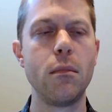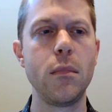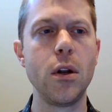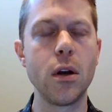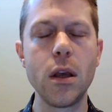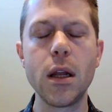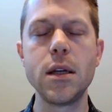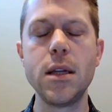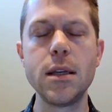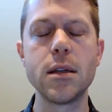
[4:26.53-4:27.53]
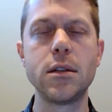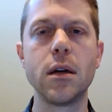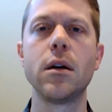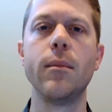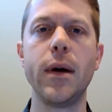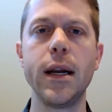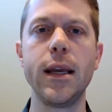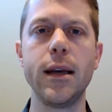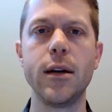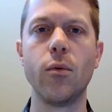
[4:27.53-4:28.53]
you can get a decent chunk of
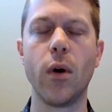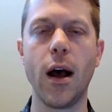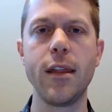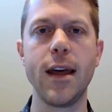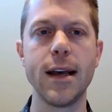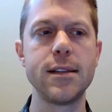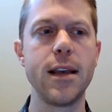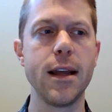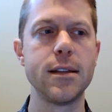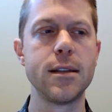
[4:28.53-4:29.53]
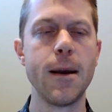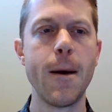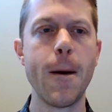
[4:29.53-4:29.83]
money into Roth assets